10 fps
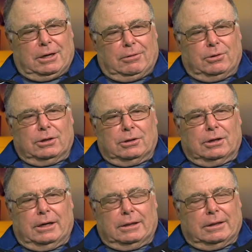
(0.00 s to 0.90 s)
But we
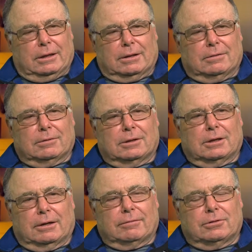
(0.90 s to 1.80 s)
thought that we'd
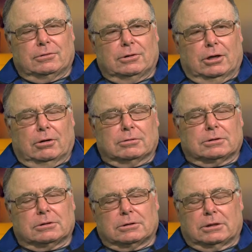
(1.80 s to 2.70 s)
have 2
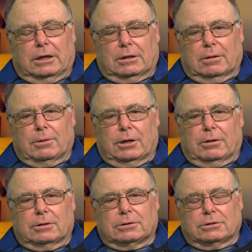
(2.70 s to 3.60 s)
goats and stake them out
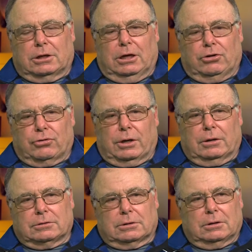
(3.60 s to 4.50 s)
on the ski
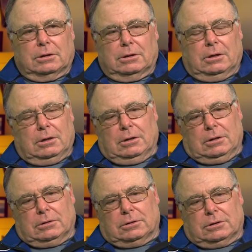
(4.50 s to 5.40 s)
trails, and they'd
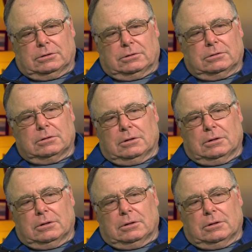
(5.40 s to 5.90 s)
just,